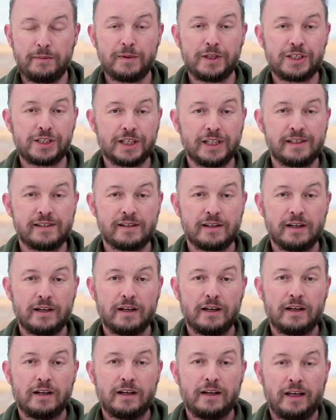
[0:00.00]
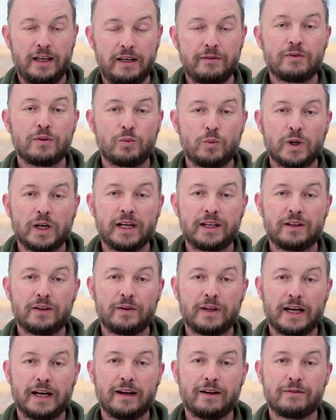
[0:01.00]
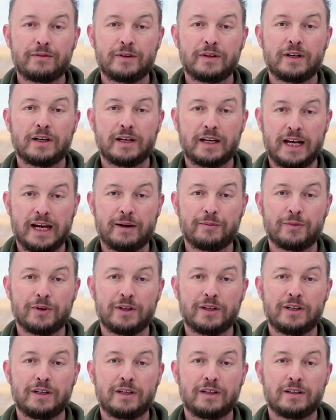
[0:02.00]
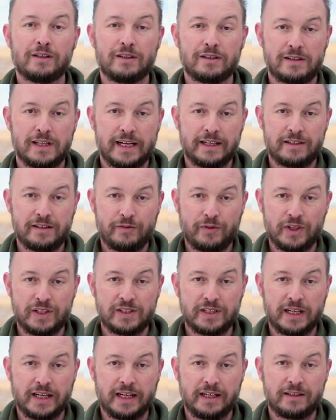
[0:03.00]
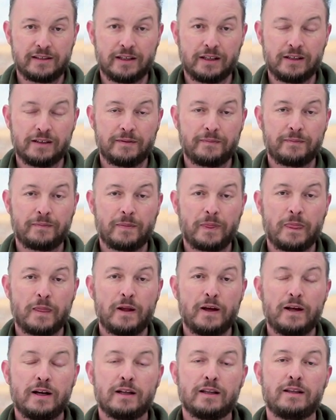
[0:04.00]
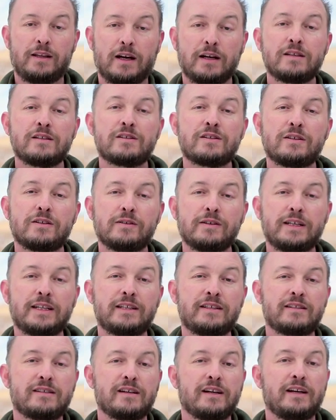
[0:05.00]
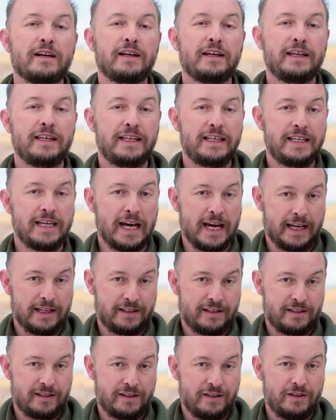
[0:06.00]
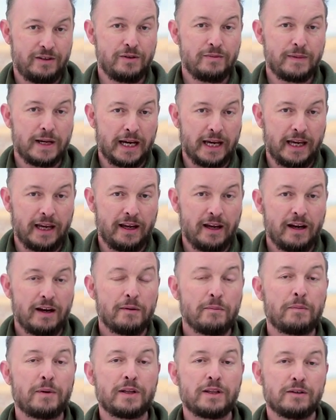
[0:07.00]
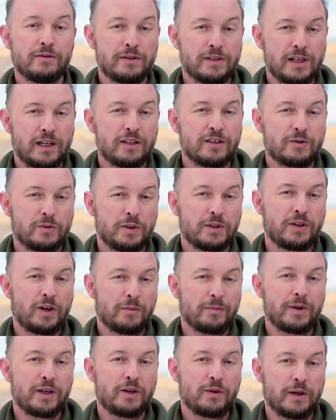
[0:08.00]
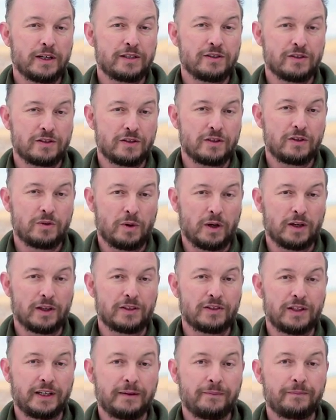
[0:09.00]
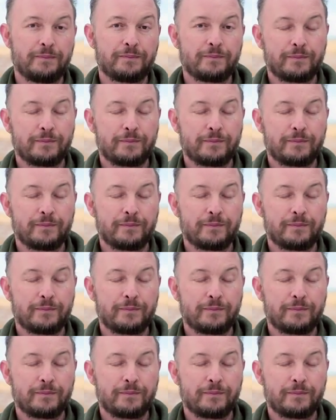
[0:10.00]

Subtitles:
images even when I don't have a camera that's that sophisticated? And the answer is yes, you may, but the results will not be quite as good quality.